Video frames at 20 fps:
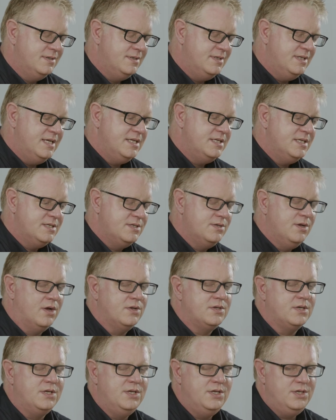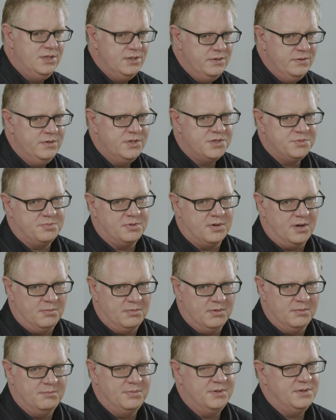This is not a huge
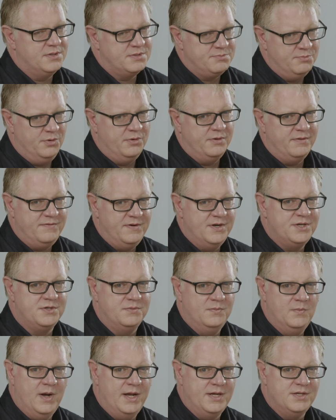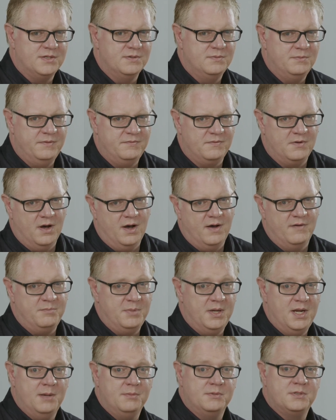problem, but there's more efficient ways that we've got
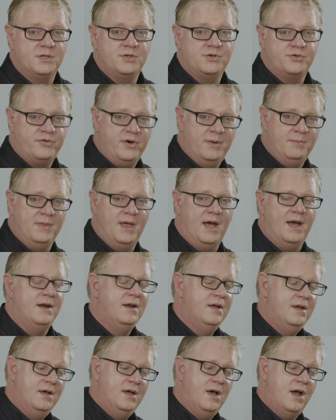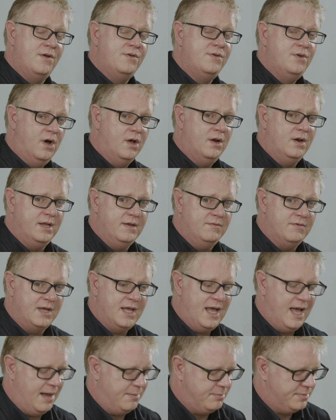being able to trim that and not leave a
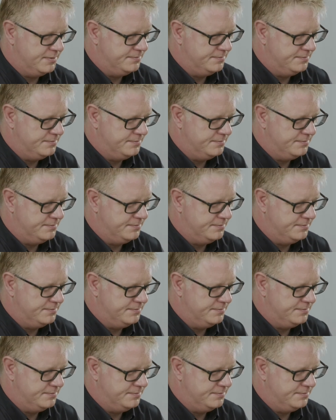gap.